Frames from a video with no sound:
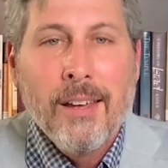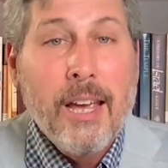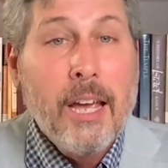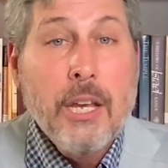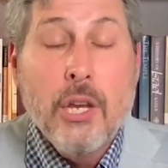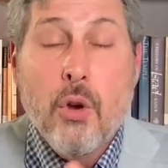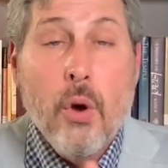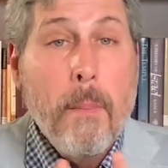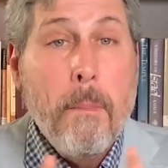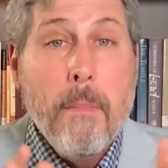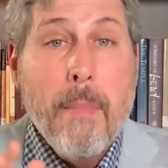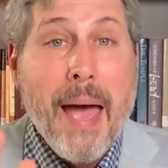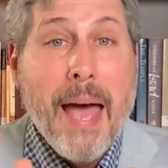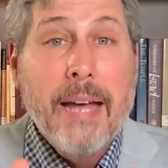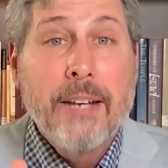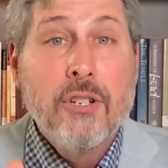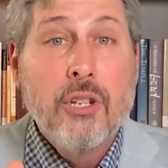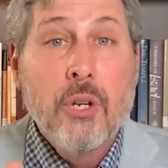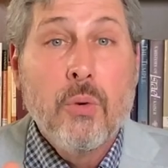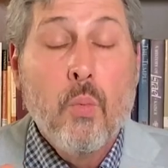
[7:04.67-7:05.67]
Can you
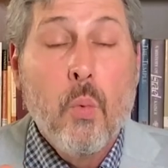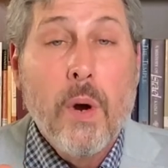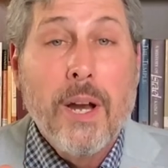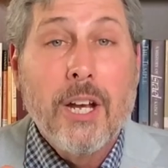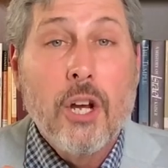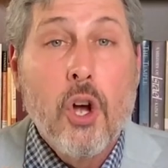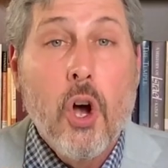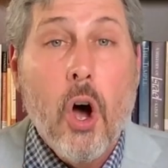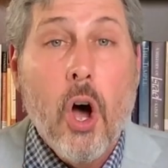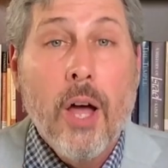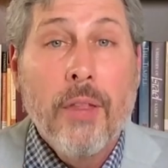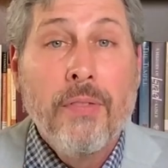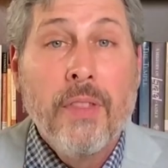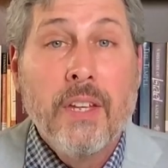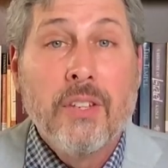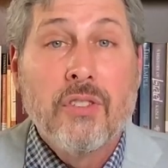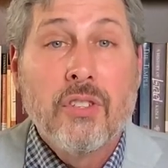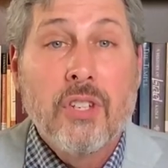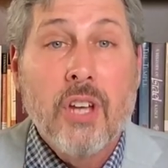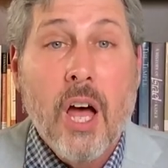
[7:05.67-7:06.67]
imagine when God
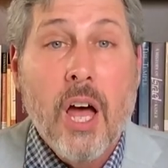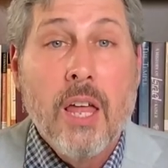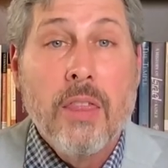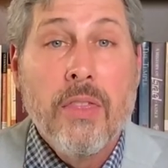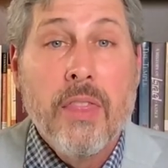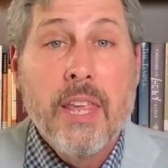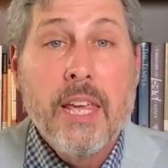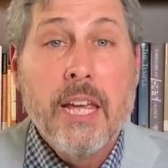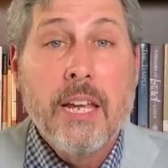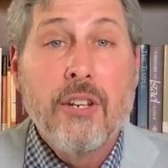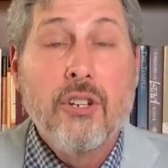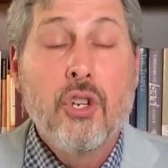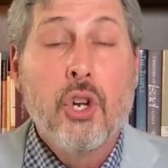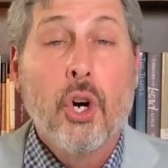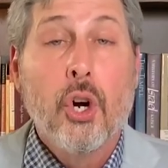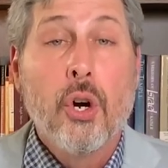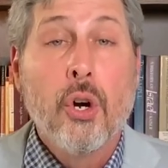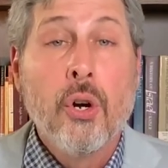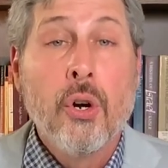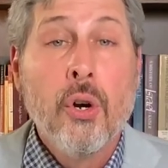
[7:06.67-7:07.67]
the Son, the
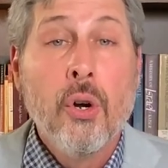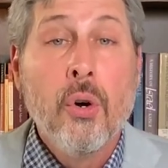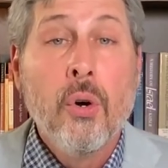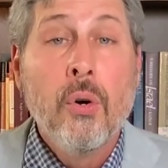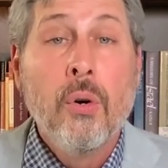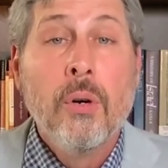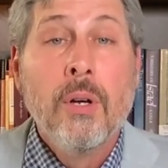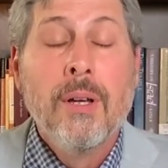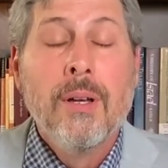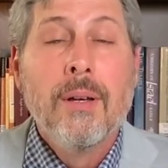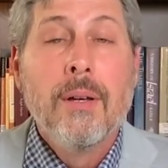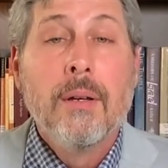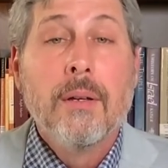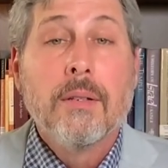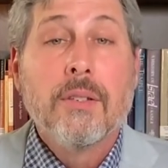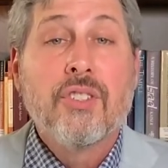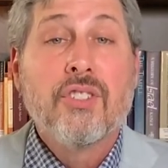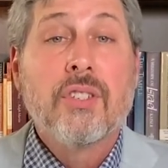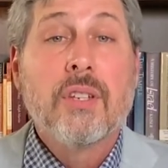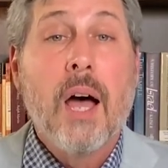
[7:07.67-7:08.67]
eternal
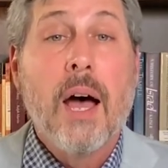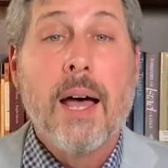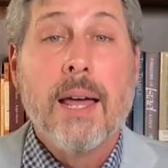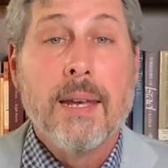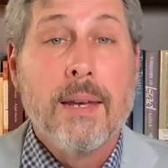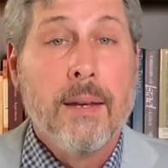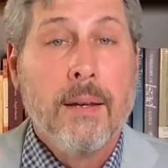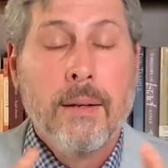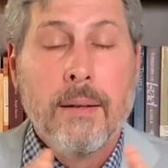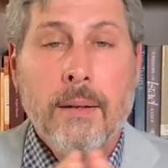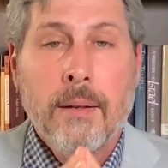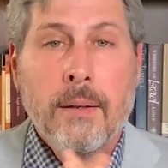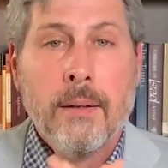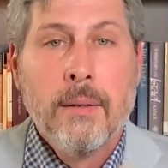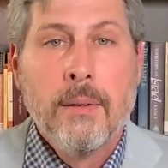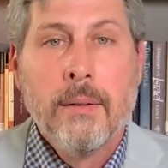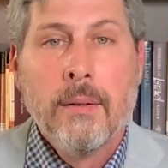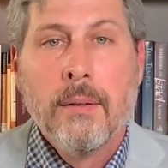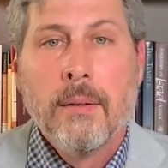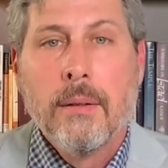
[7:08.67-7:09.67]
Son,
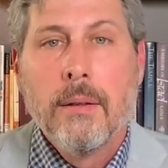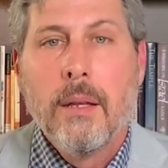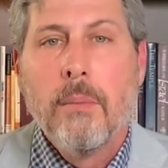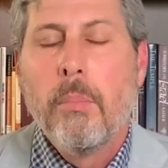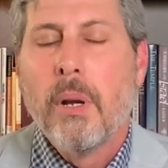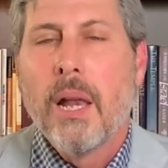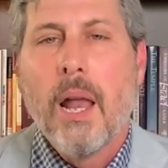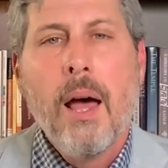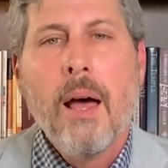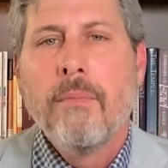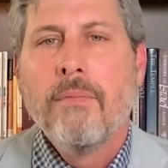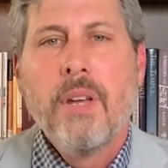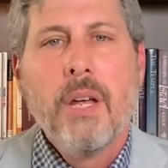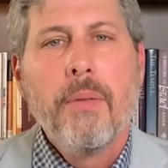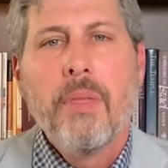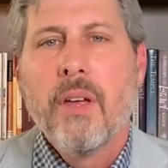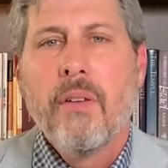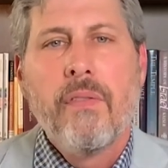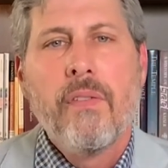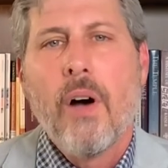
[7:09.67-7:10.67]
the beloved
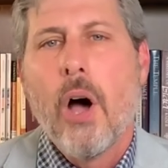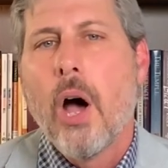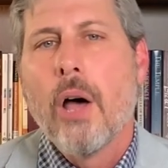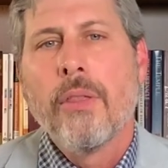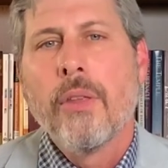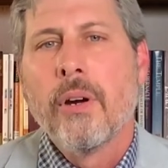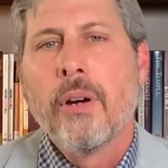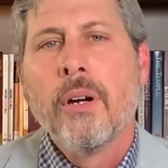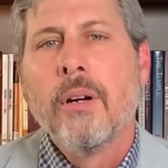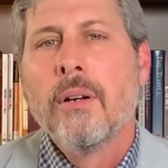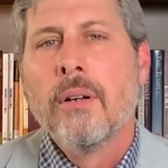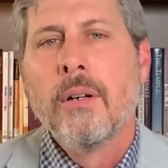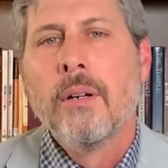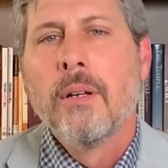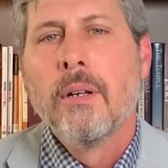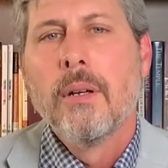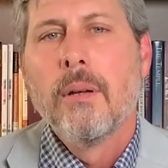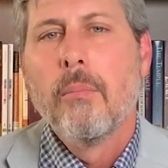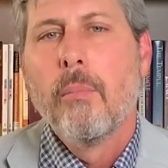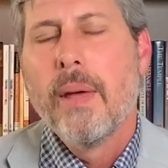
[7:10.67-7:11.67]
of the Father,
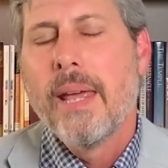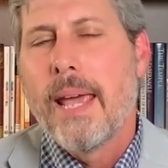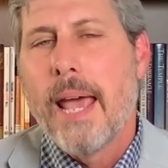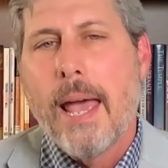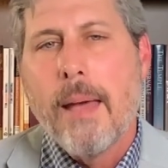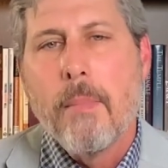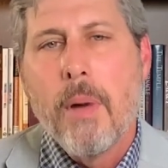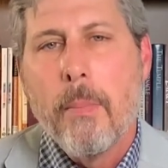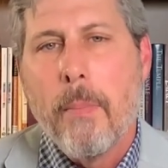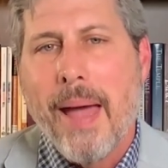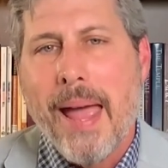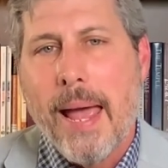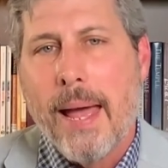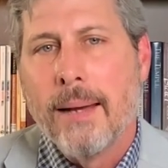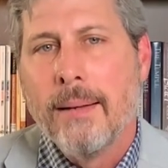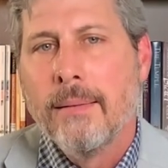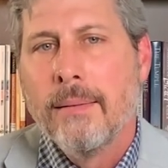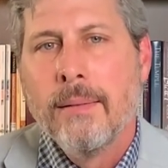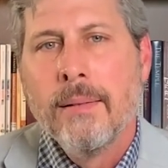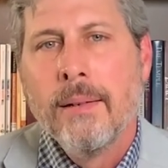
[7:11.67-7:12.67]
became a man?